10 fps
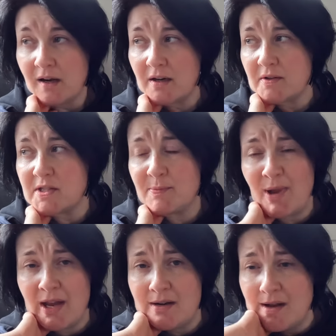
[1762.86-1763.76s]
and go to
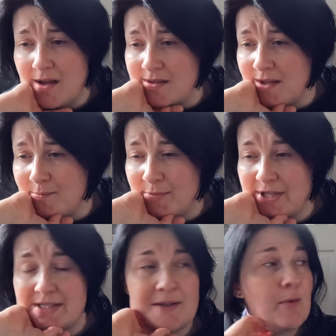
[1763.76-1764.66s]
spin. And then by
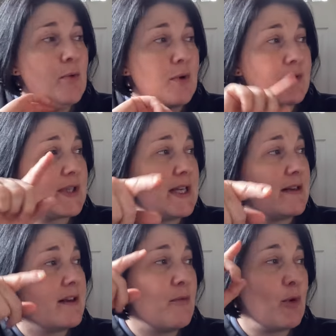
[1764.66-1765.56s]
the time I walked
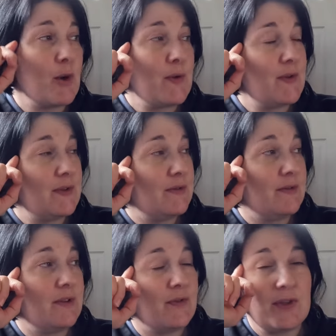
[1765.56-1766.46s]
in and put
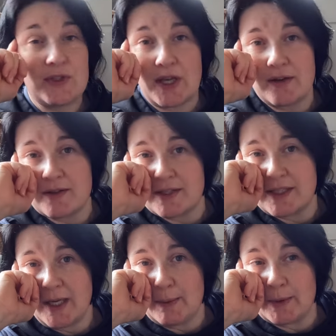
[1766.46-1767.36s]
the food down on the
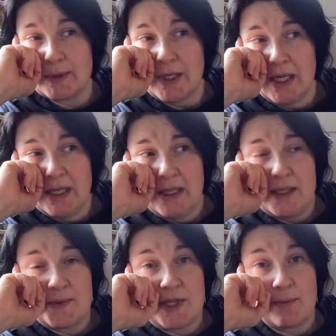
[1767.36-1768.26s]
table,
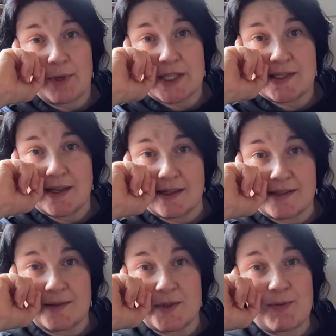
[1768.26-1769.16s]
it was
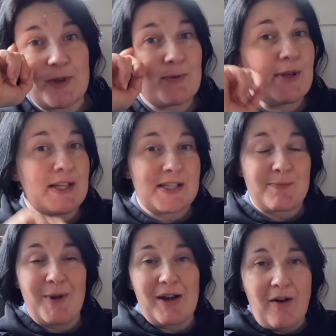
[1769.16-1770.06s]
6:10 and I was supposed to be at
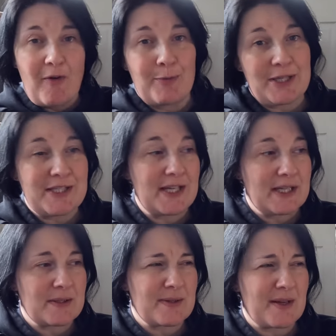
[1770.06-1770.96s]
spin at
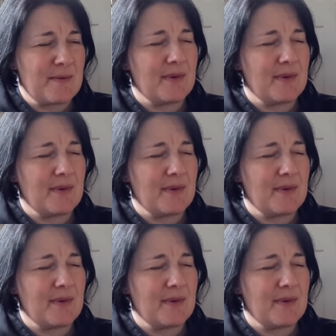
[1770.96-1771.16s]
6:30.